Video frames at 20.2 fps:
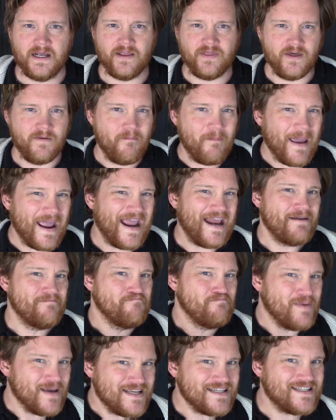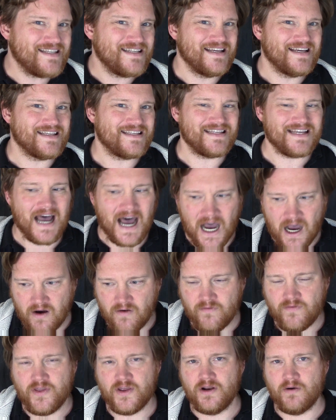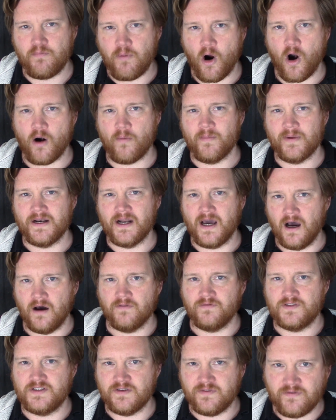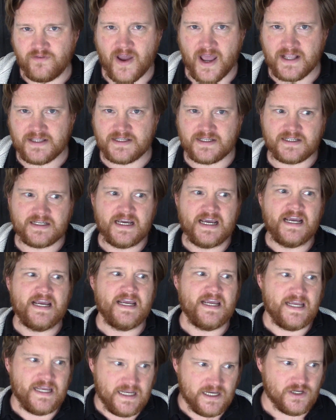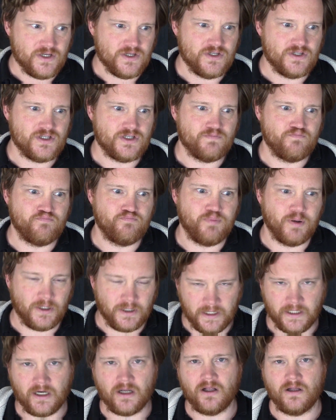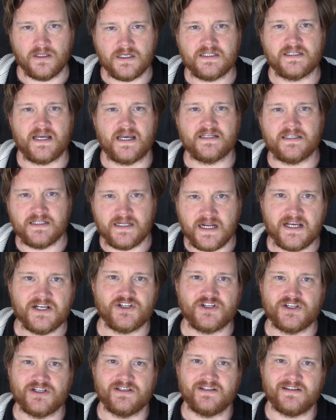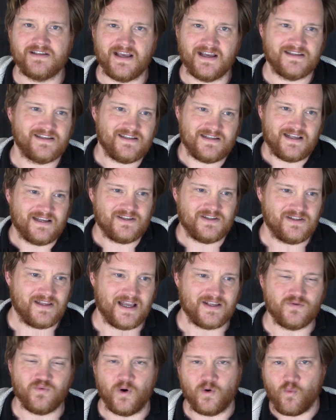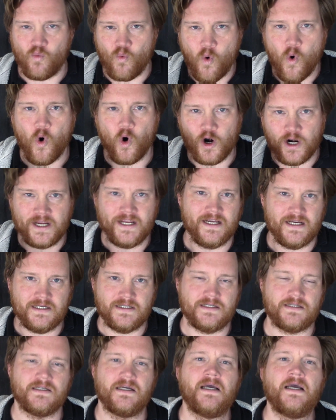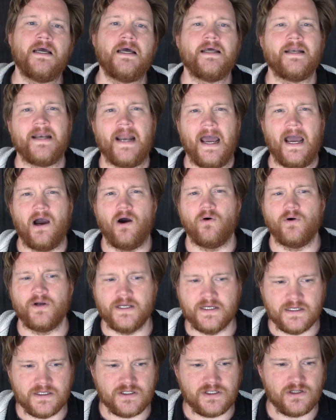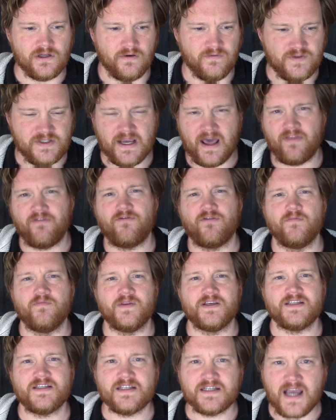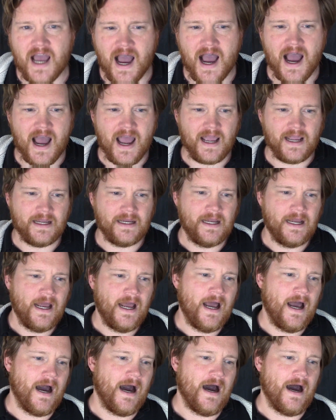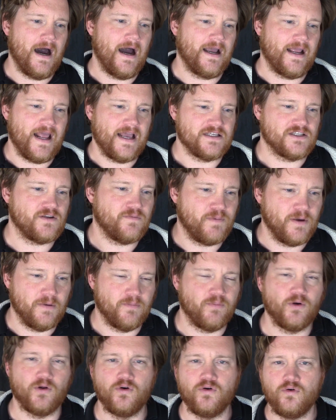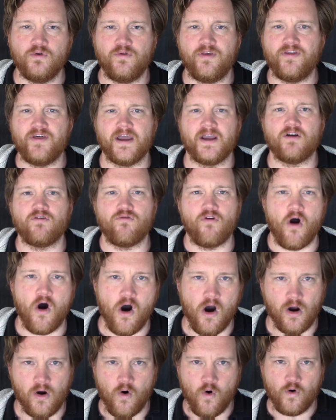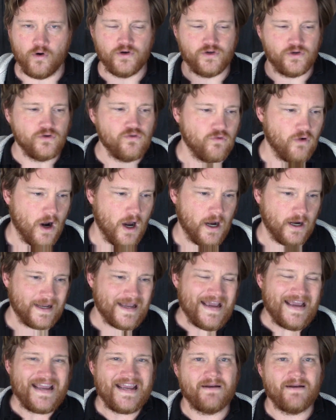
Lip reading: The main business of the Department of Defense is political assassinations. That's what war is now, is sort of death from the sky against people who think wrong or do wrong.